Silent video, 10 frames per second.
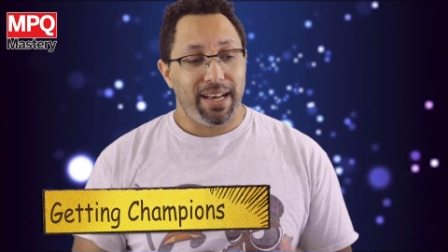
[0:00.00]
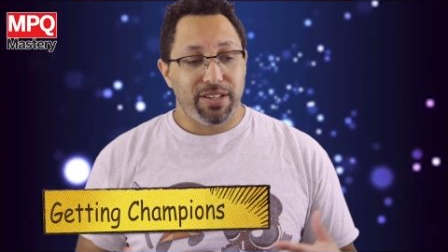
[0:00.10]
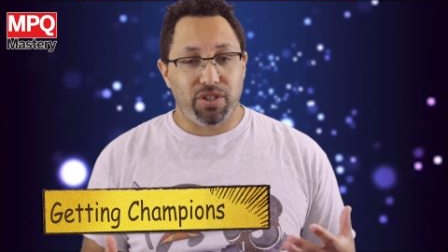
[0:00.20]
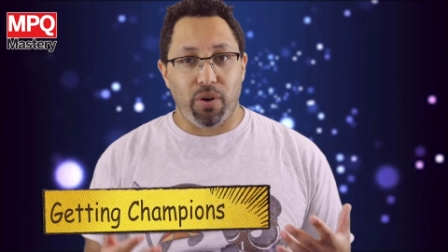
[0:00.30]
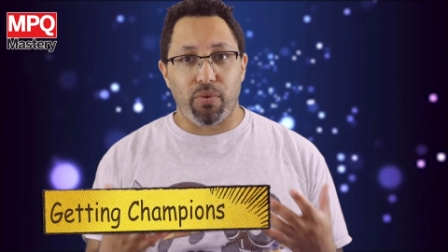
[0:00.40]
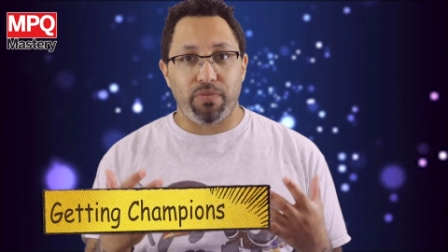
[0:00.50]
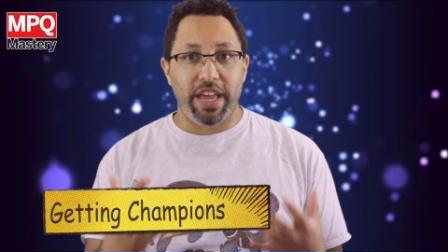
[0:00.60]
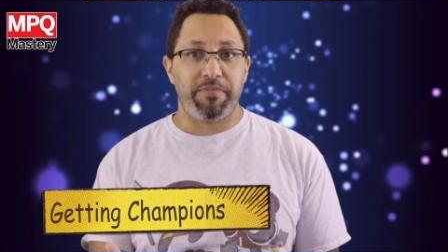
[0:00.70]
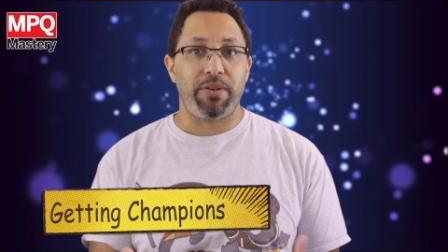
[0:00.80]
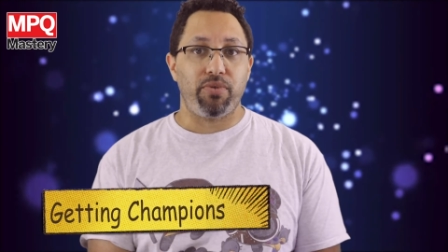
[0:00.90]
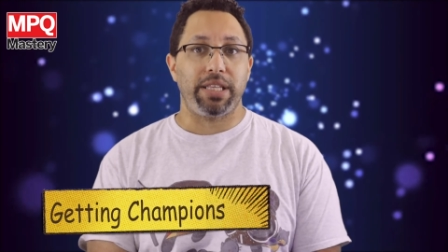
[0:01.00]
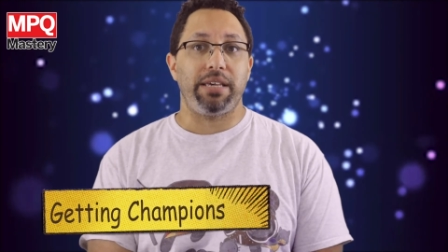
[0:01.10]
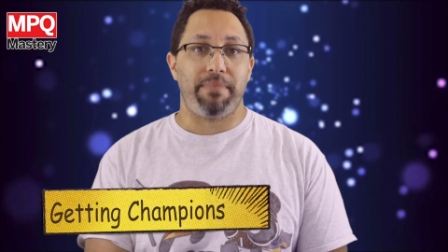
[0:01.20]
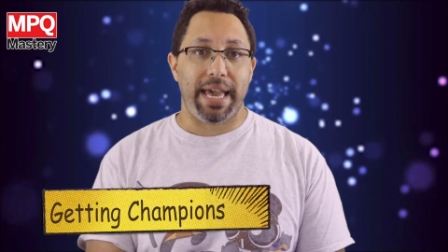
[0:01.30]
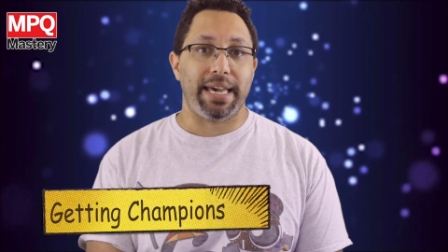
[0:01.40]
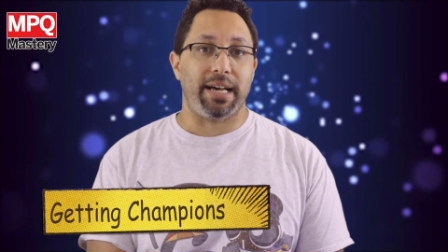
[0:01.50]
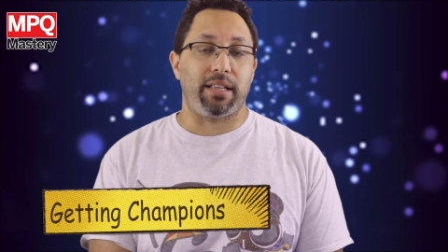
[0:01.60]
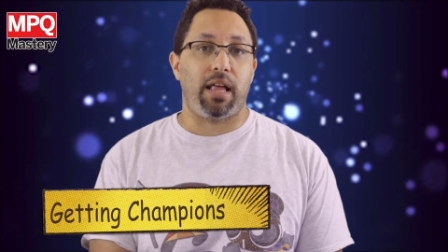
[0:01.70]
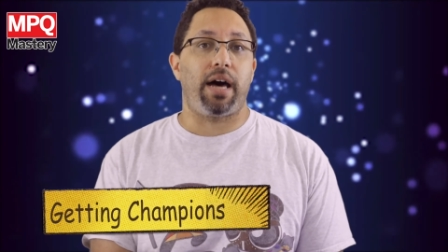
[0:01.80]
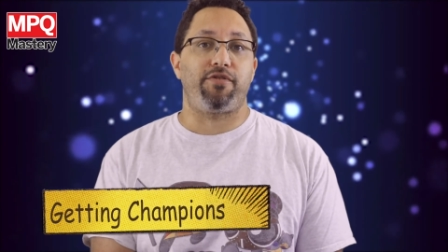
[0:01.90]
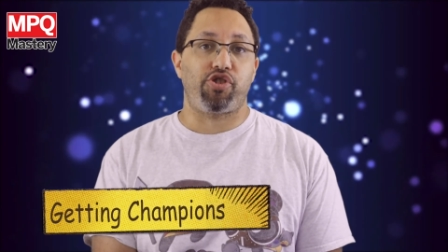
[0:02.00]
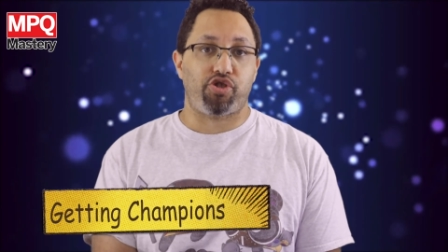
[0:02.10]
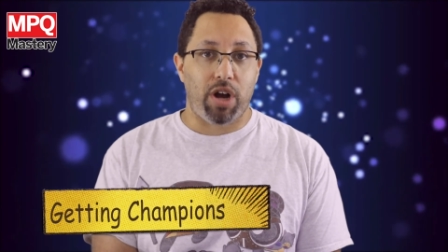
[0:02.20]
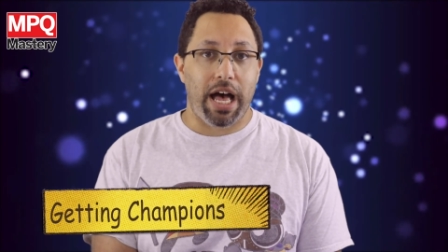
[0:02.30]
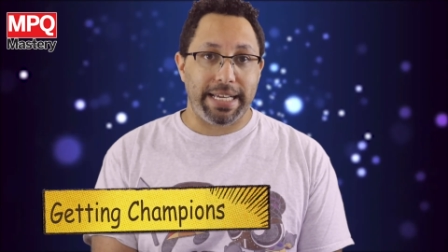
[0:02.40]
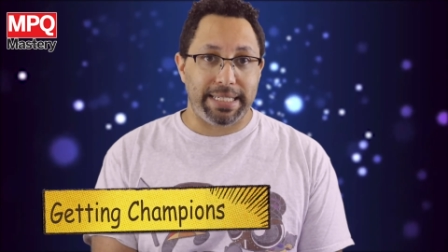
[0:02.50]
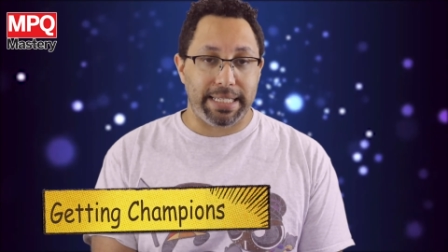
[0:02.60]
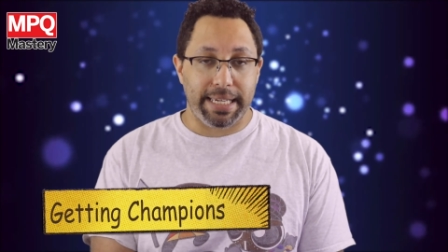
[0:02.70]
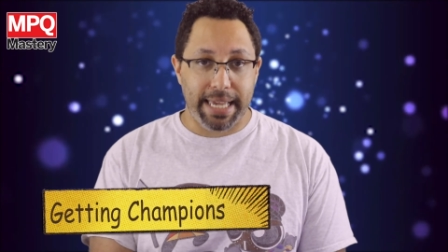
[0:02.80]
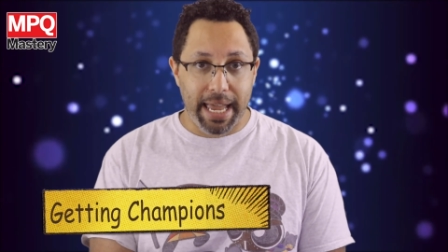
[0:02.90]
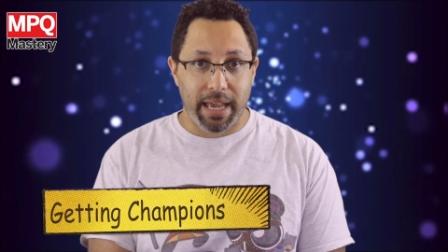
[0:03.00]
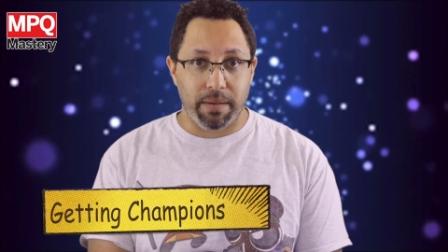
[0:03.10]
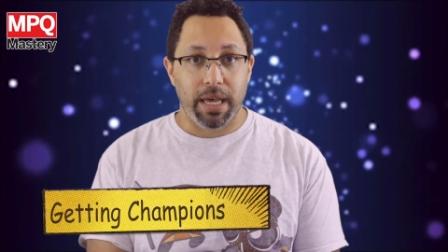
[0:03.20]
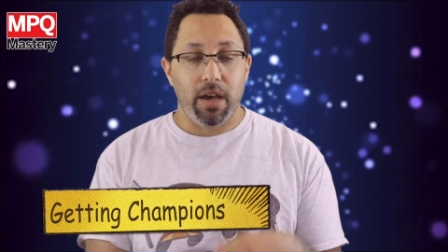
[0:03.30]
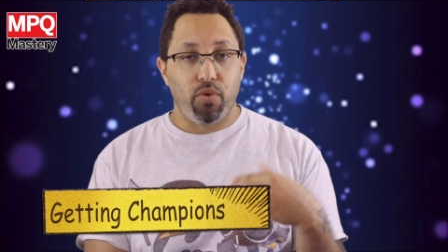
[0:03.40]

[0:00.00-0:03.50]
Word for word: So they've been really making a lot of strides in the game